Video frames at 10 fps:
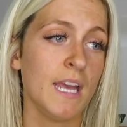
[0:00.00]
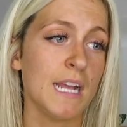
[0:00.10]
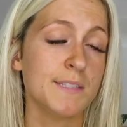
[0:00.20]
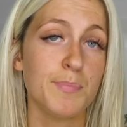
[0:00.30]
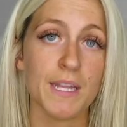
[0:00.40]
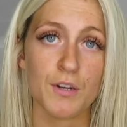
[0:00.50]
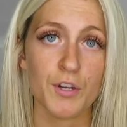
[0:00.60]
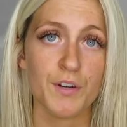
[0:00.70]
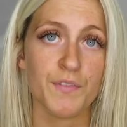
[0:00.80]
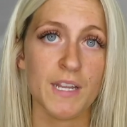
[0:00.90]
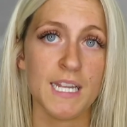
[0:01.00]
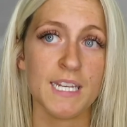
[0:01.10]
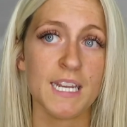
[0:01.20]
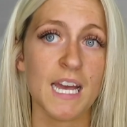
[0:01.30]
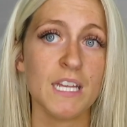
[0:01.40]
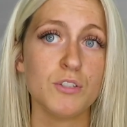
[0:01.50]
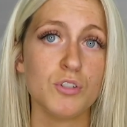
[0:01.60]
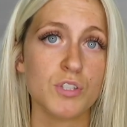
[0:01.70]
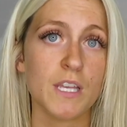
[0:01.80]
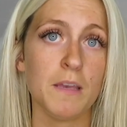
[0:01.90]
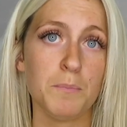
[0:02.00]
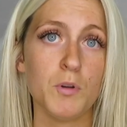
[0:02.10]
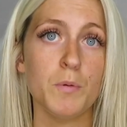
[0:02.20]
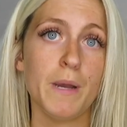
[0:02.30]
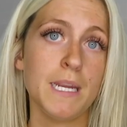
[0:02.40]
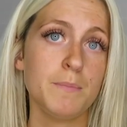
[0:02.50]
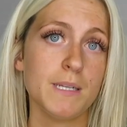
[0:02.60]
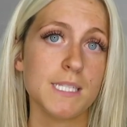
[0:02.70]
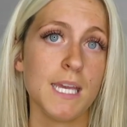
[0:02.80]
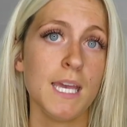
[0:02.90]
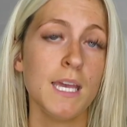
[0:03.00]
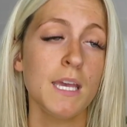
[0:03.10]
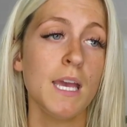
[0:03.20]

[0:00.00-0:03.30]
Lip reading: explain how you're feeling, and just keep your mind busy.